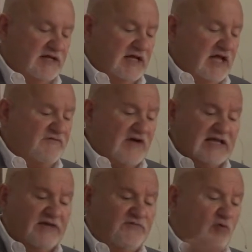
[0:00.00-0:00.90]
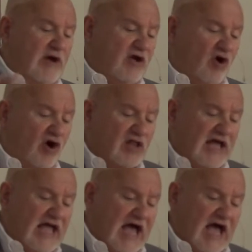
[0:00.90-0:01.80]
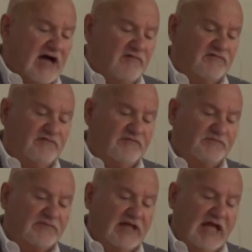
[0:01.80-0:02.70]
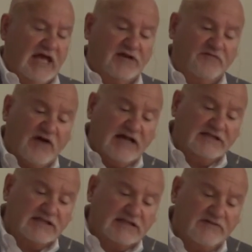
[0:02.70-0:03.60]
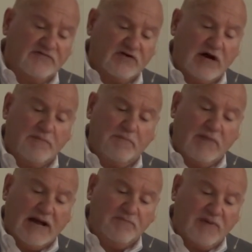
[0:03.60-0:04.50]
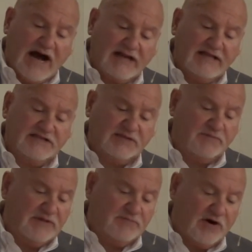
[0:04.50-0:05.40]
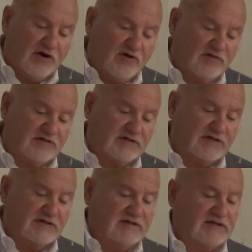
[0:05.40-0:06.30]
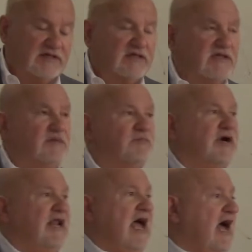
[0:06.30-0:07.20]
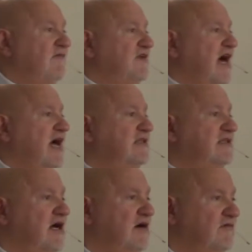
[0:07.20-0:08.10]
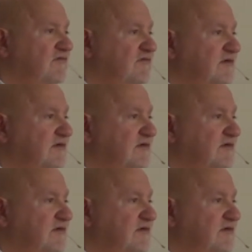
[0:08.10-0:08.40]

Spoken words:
If I give away all I have, and if I deliver up my body to be burned, but have not love,